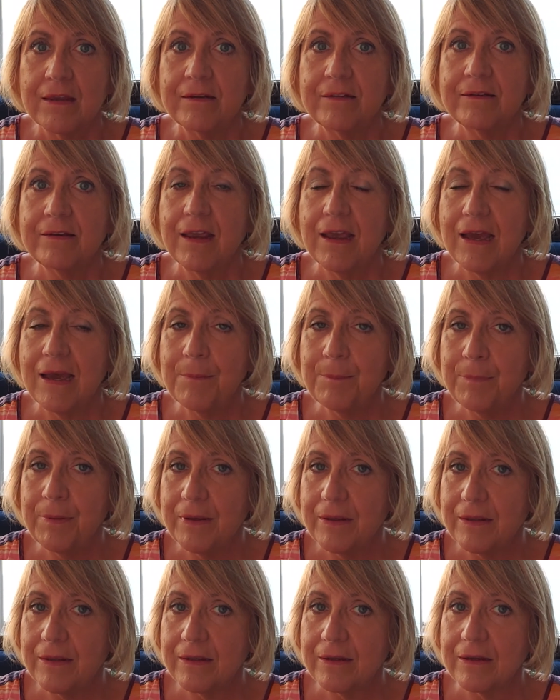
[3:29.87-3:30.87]

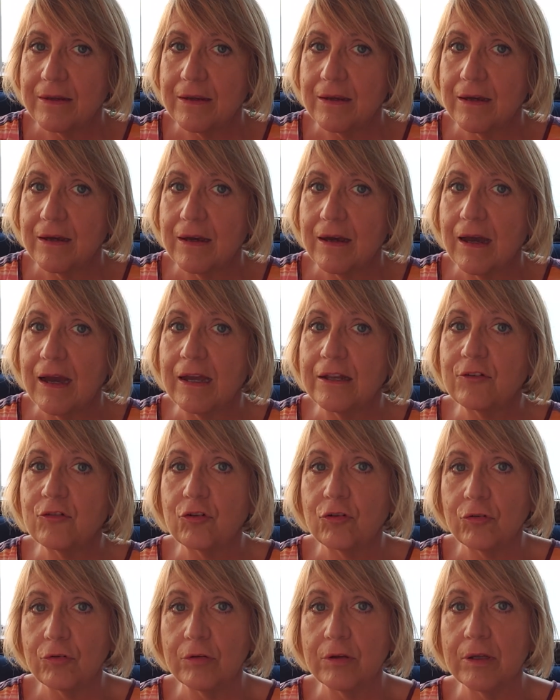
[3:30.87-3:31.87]
Tapping, I
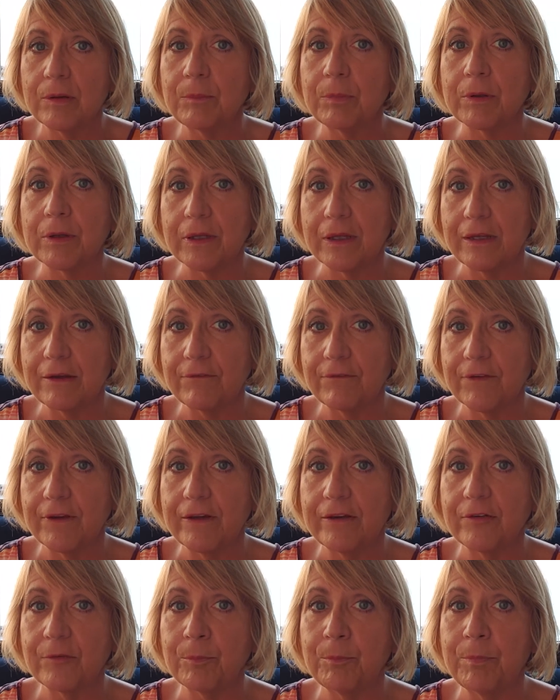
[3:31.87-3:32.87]
truly believe,
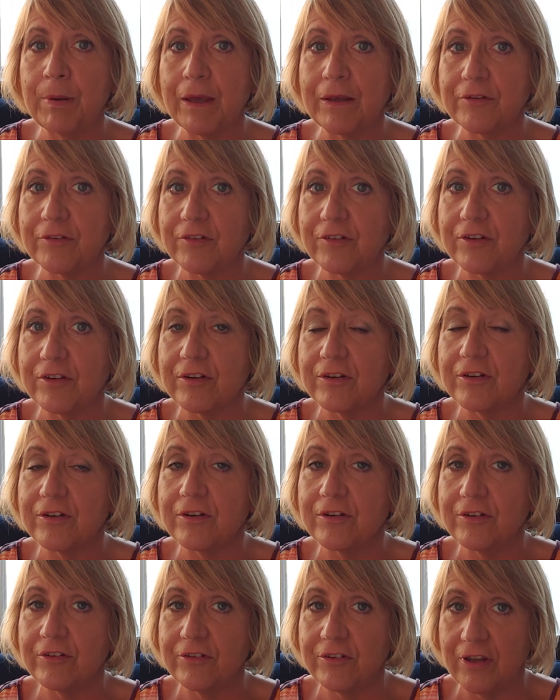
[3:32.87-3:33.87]
is best
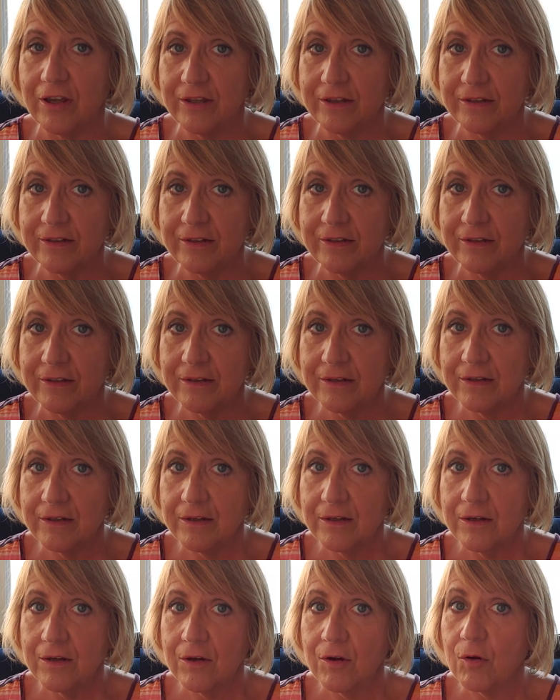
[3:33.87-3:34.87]
done
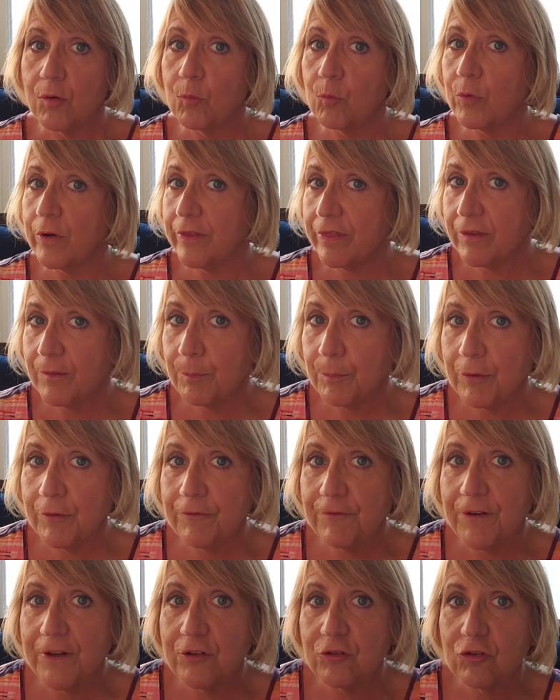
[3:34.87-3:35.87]
with a
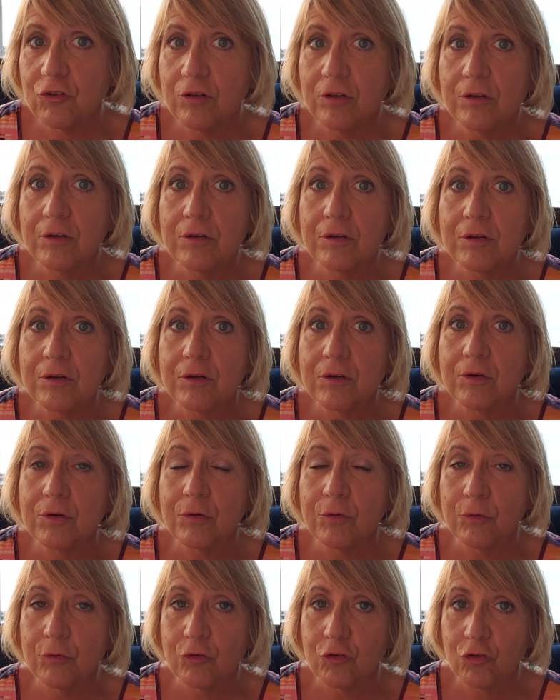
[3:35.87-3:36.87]
professional
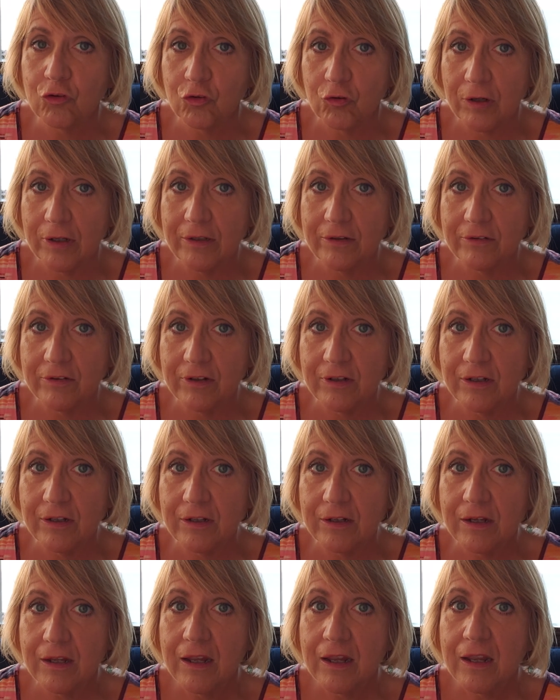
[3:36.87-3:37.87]
who's trained in it
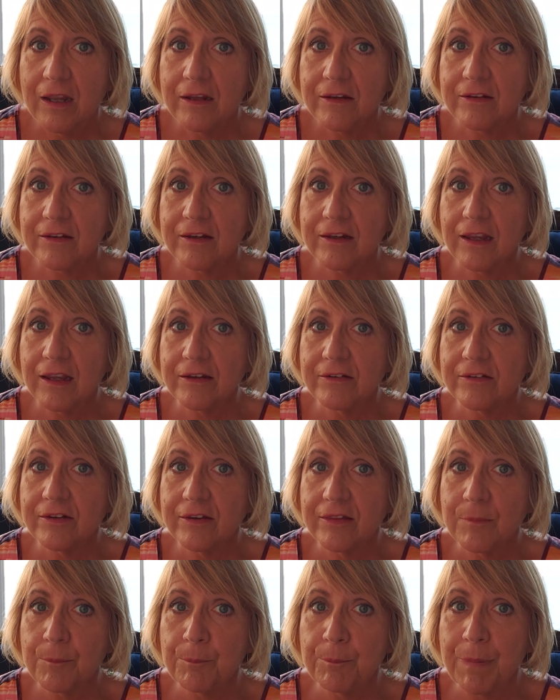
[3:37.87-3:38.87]
to get to
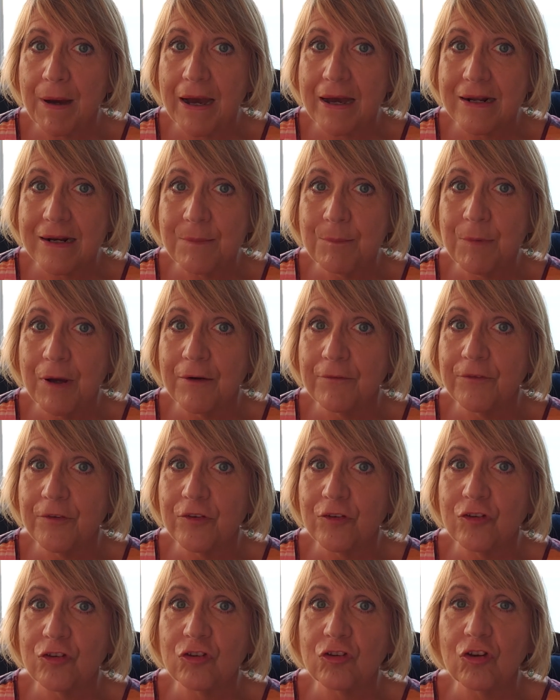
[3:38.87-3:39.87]
the bottom of
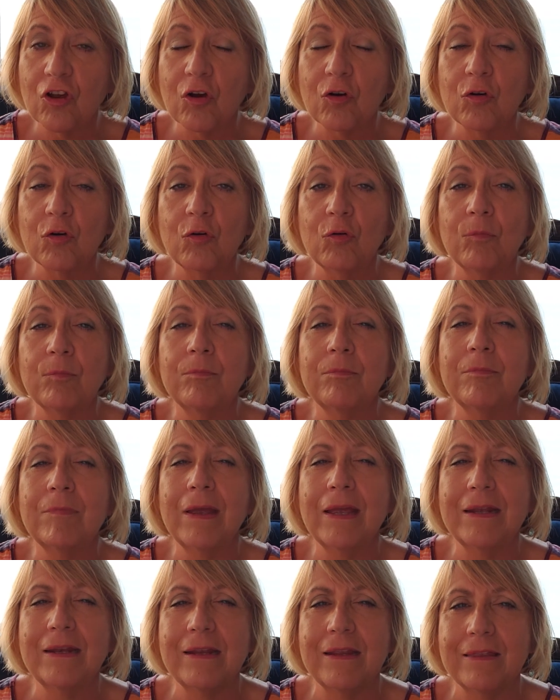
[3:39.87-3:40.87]
so
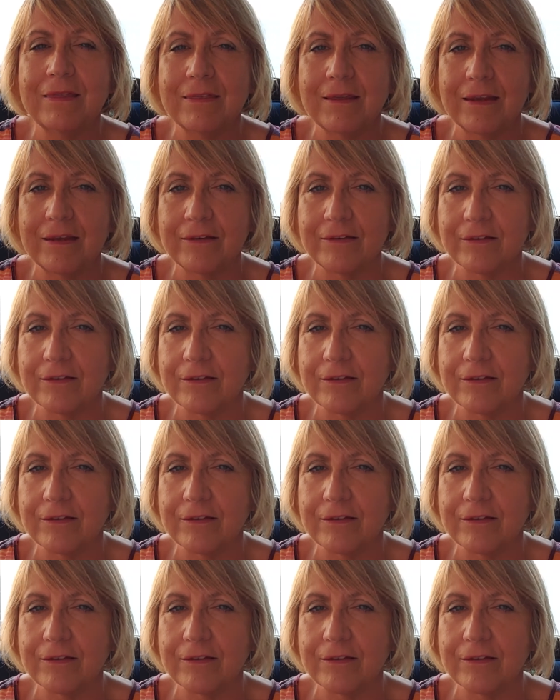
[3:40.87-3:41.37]
many things.